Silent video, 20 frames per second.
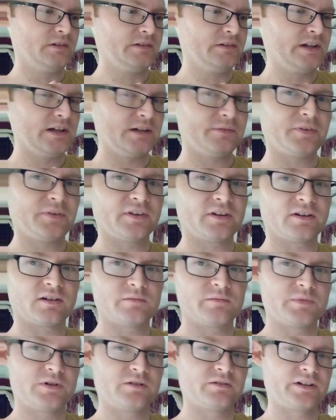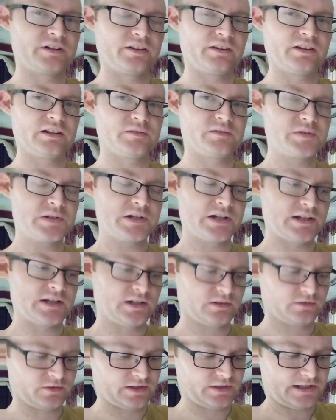death ceremonies have
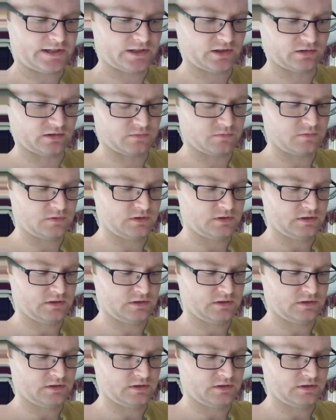changed, how